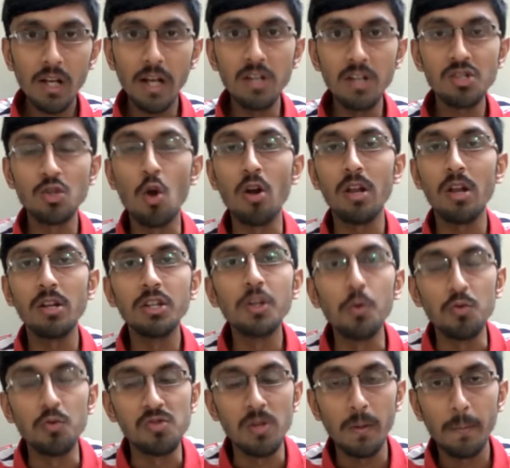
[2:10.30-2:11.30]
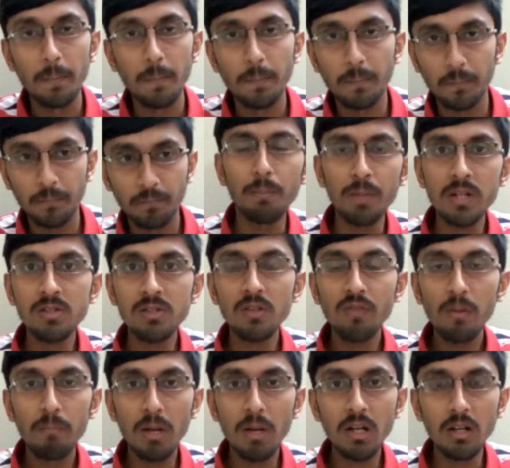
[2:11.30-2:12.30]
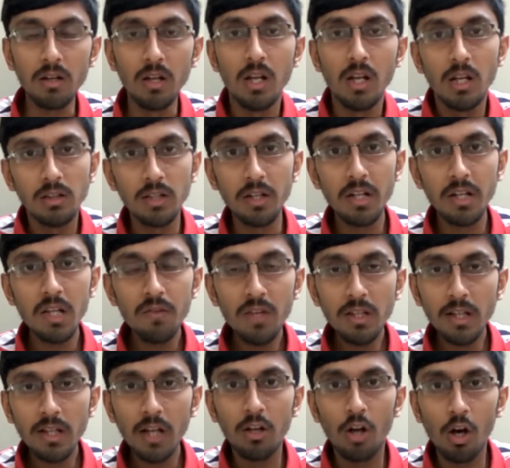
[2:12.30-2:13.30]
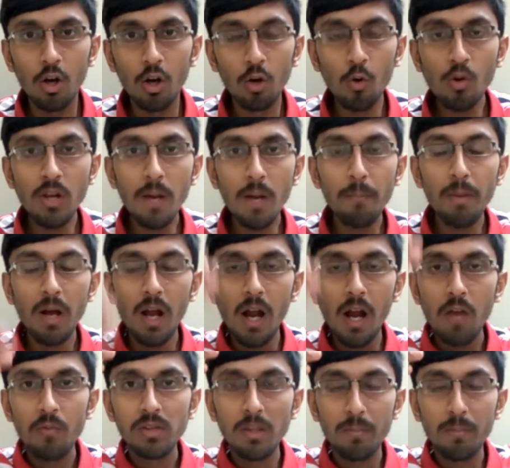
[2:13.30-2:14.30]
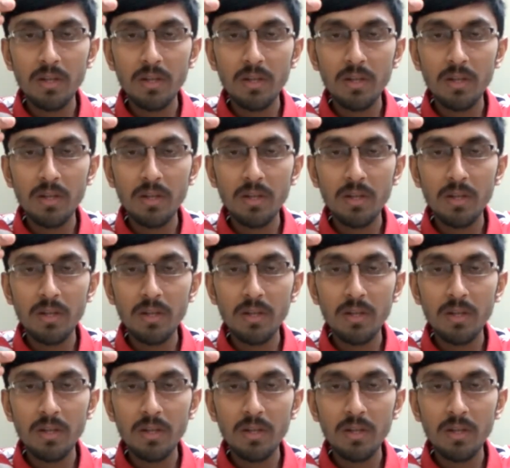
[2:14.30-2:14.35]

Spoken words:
it's not in use. The press of a button, the TV can roll up, and with the